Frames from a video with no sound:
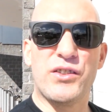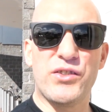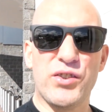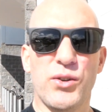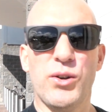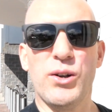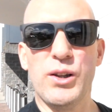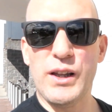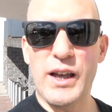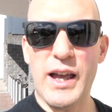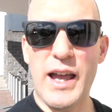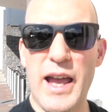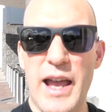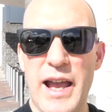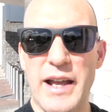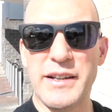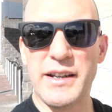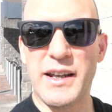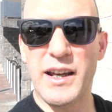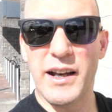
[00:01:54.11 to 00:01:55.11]
toilet,
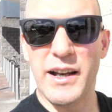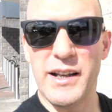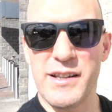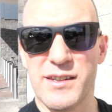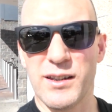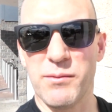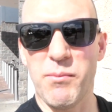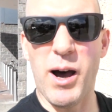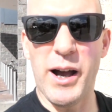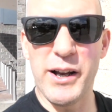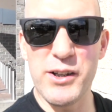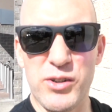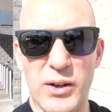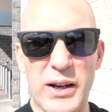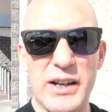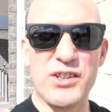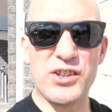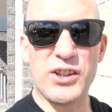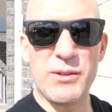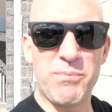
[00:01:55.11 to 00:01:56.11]
and getting some
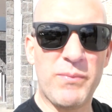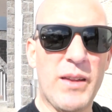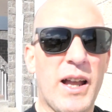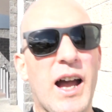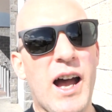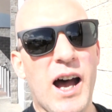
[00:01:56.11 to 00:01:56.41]
hydration,